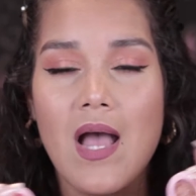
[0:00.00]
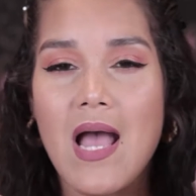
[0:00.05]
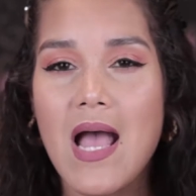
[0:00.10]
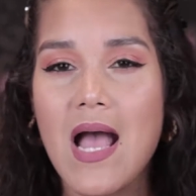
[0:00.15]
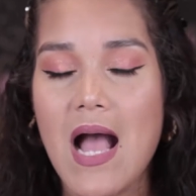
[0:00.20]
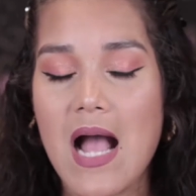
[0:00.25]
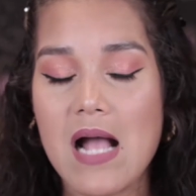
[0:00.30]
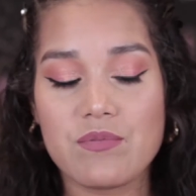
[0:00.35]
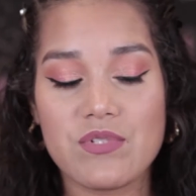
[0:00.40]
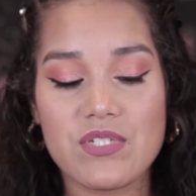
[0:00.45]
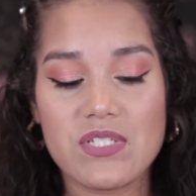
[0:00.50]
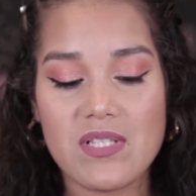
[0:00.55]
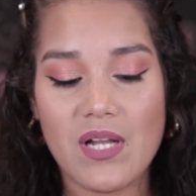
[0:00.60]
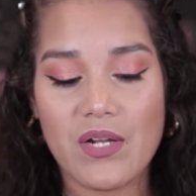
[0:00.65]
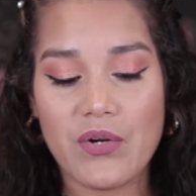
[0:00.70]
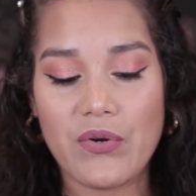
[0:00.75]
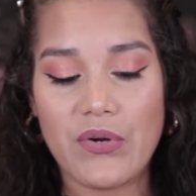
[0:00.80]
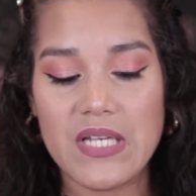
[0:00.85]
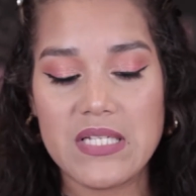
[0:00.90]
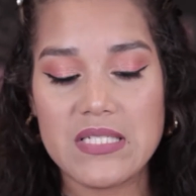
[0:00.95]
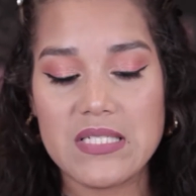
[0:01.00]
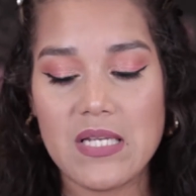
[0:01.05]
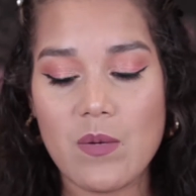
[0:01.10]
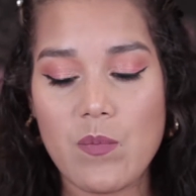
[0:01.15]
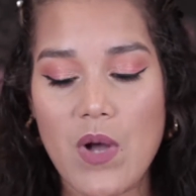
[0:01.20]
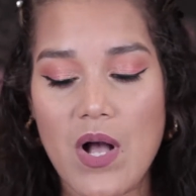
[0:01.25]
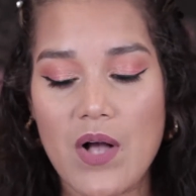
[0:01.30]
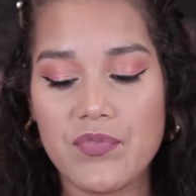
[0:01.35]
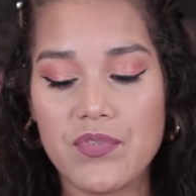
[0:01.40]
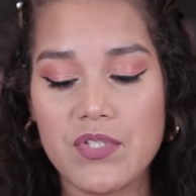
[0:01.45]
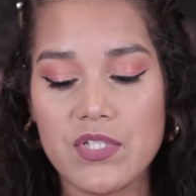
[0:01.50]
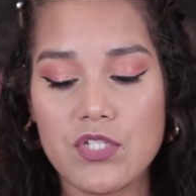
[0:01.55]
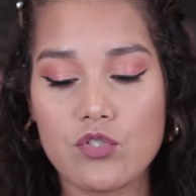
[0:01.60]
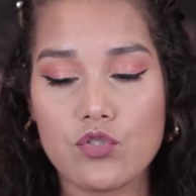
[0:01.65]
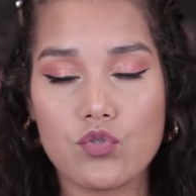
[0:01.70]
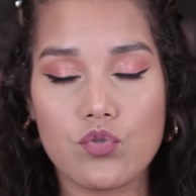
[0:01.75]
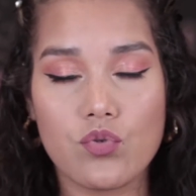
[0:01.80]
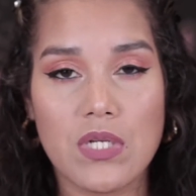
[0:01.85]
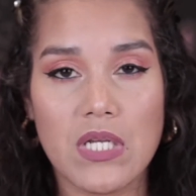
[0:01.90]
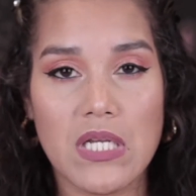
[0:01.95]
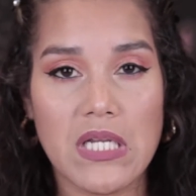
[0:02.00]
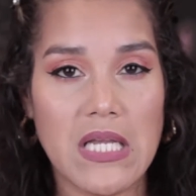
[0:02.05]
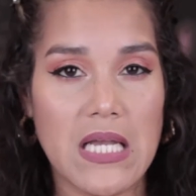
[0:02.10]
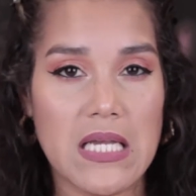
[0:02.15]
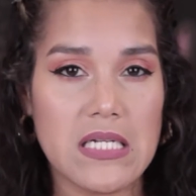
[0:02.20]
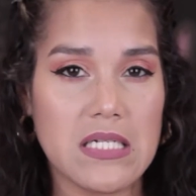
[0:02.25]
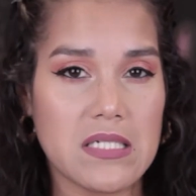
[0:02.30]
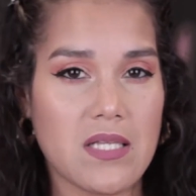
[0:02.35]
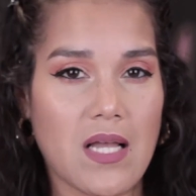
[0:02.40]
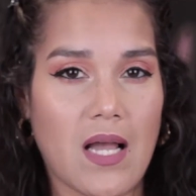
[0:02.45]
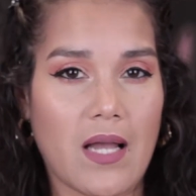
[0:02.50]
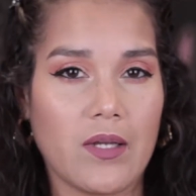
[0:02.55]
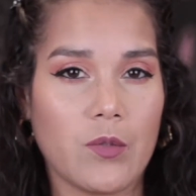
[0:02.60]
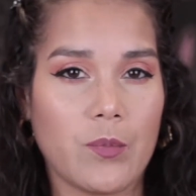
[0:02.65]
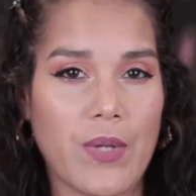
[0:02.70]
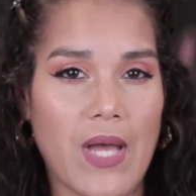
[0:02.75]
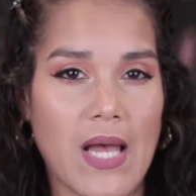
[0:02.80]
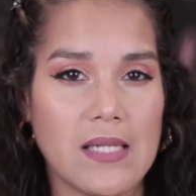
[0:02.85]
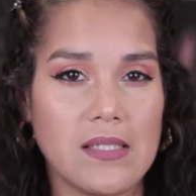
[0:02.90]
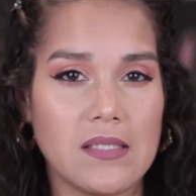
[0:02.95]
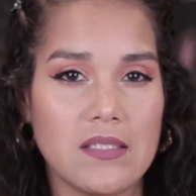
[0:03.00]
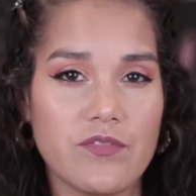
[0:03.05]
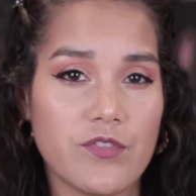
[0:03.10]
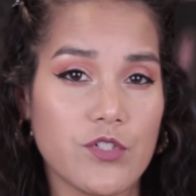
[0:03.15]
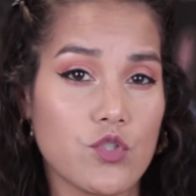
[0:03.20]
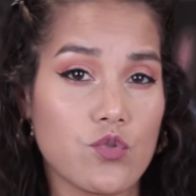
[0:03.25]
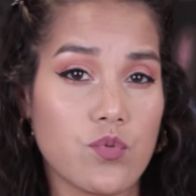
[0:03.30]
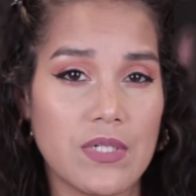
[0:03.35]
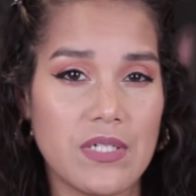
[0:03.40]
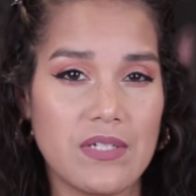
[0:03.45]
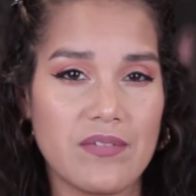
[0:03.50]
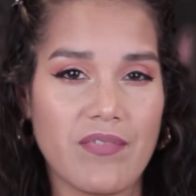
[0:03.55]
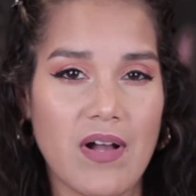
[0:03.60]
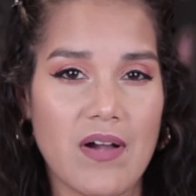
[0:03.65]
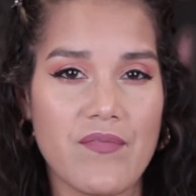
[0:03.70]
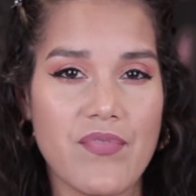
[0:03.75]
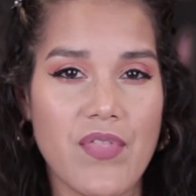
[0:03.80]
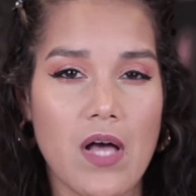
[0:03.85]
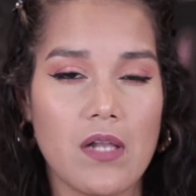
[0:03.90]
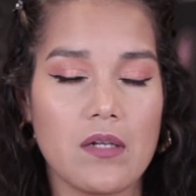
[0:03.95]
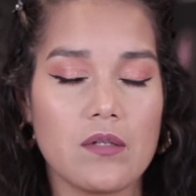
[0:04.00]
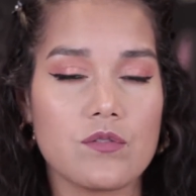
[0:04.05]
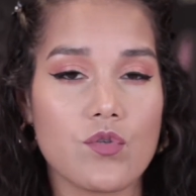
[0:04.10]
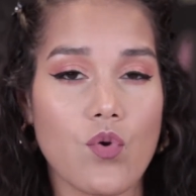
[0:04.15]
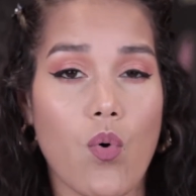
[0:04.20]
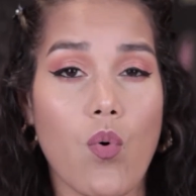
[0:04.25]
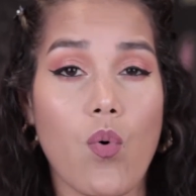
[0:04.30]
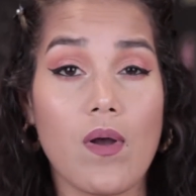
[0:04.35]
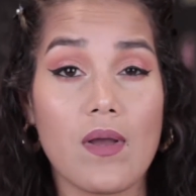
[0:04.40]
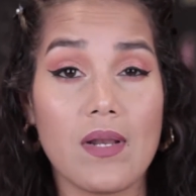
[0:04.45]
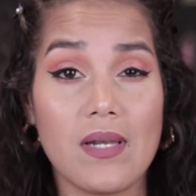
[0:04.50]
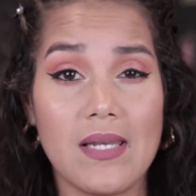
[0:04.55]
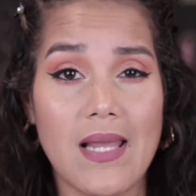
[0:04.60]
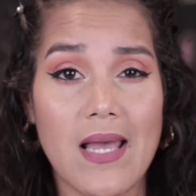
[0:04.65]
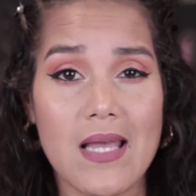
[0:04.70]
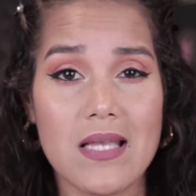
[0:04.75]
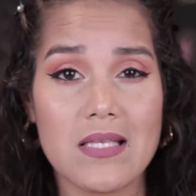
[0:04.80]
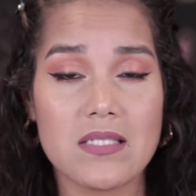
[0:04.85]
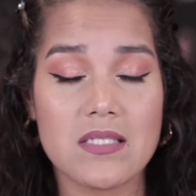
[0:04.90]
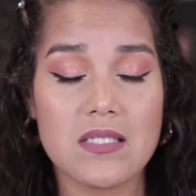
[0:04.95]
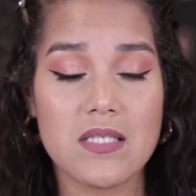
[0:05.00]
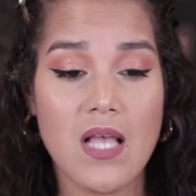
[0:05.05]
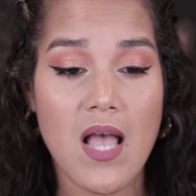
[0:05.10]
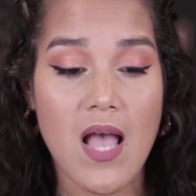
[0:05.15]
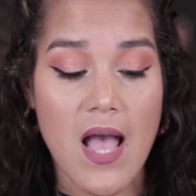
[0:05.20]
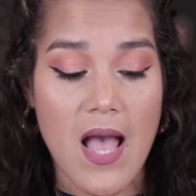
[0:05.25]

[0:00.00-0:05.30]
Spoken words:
I'm just not crazy about these. You can get an entire palette for $25 or less,